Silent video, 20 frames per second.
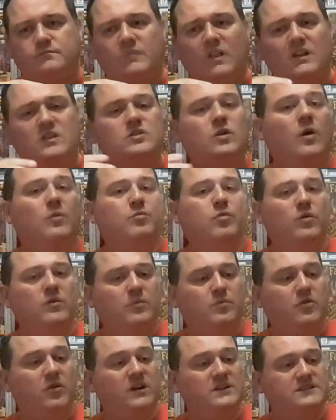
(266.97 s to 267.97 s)
so I brought the
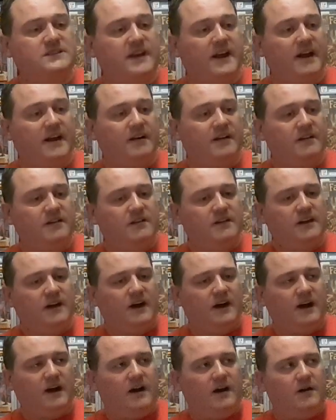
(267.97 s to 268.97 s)
price down.
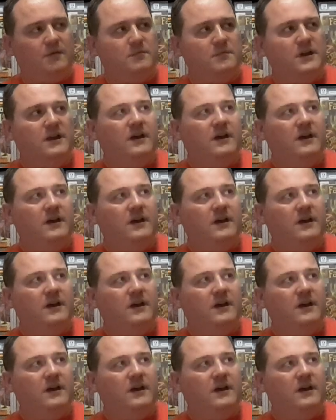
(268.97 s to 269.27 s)
I